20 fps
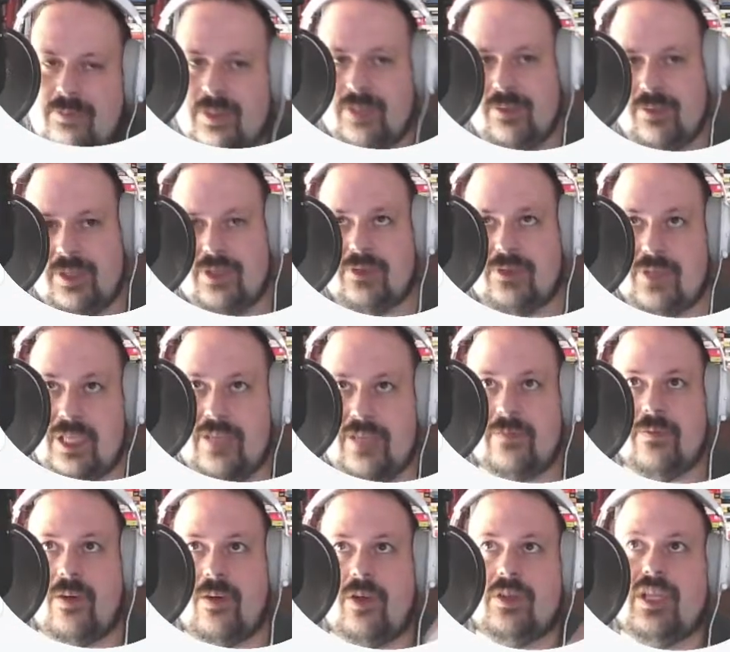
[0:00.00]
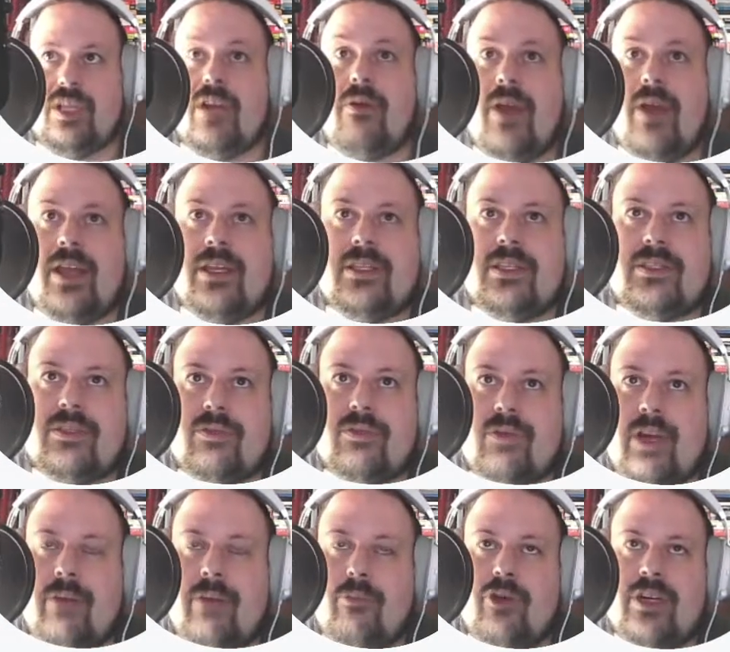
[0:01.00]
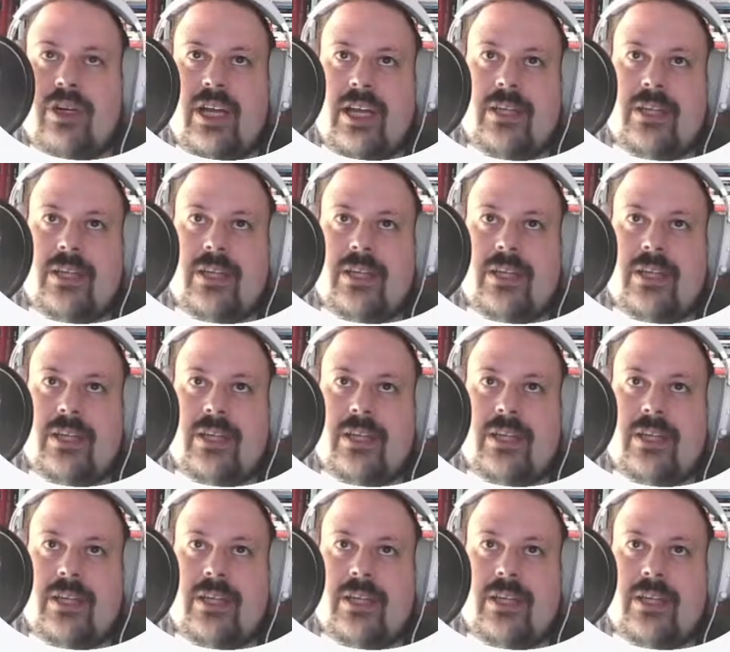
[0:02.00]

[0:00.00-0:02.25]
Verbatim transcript: but I want to give all the credits to Gabor